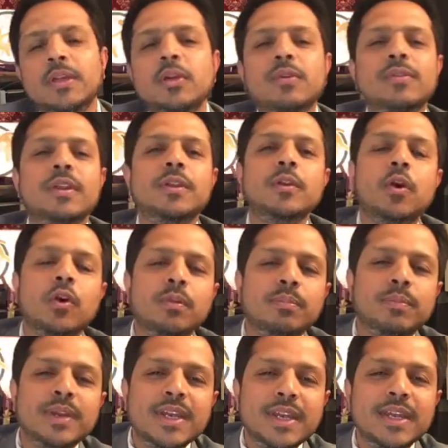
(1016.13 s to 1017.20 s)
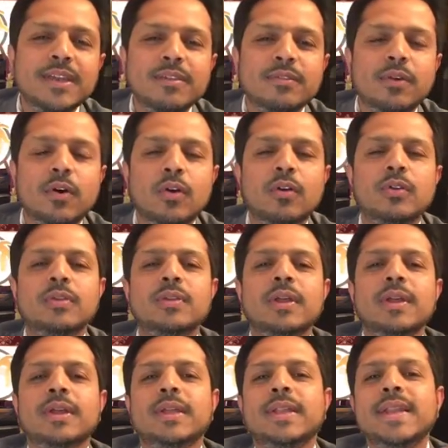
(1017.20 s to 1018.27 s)
You will not believe on
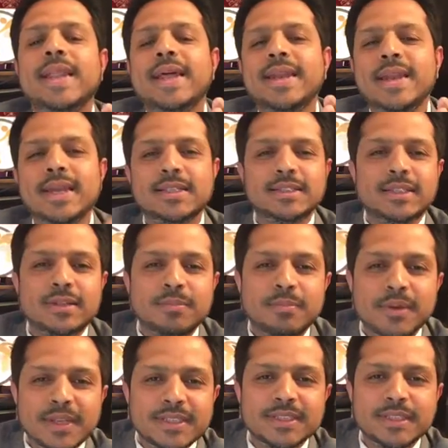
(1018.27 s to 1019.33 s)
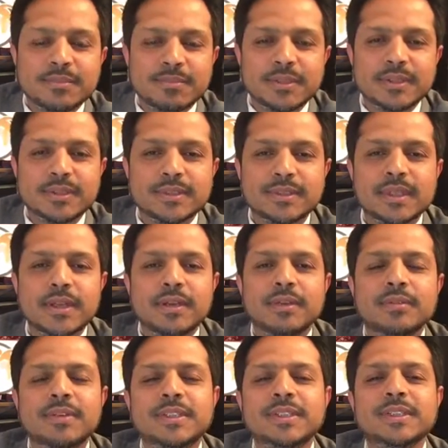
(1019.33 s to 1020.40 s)
the natural principles
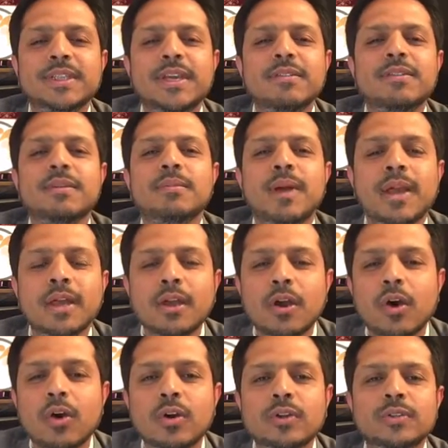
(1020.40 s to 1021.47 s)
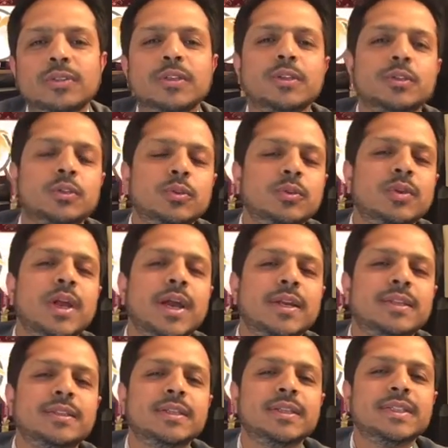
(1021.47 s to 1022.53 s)
which is given by God to
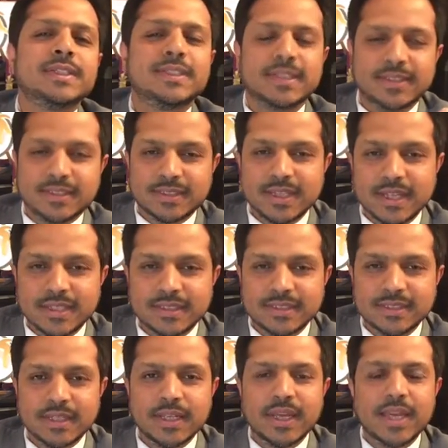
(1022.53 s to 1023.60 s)
get success